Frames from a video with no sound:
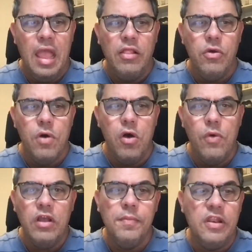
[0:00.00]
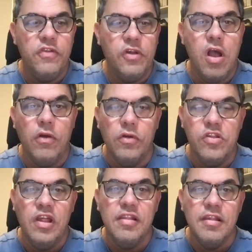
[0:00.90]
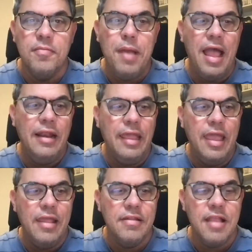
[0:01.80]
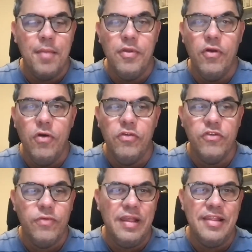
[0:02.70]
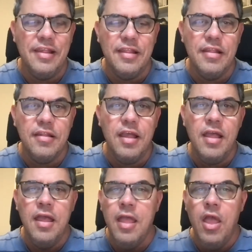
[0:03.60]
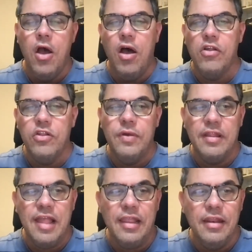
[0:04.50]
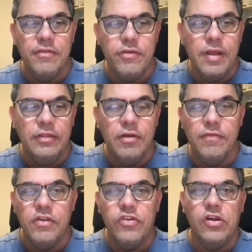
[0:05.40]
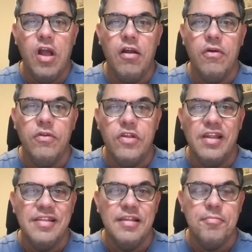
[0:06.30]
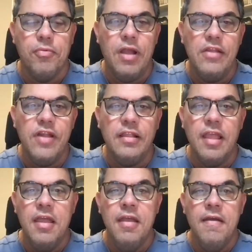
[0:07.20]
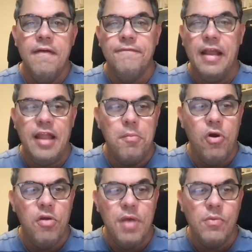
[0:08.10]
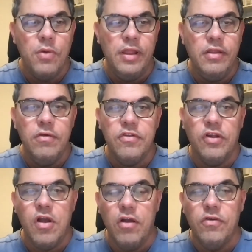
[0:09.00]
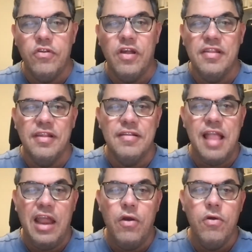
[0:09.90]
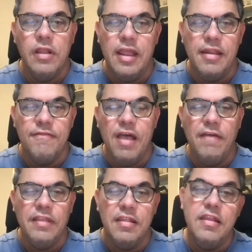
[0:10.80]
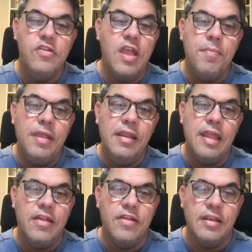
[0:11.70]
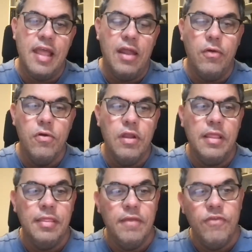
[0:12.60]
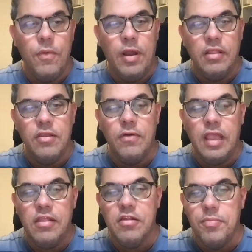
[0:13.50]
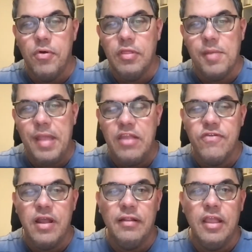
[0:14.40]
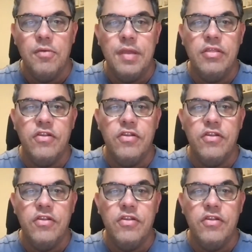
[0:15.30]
Hello, all. Welcome to the Chicago Justice Podcast. I'm your host, Tracy Siska, also Executive Director of the Chicago Justice Project. Find out more about what we do at chicagojustice.org. Get involved at cjpnation.org. And if you want to donate and support, the Patreon link will be in the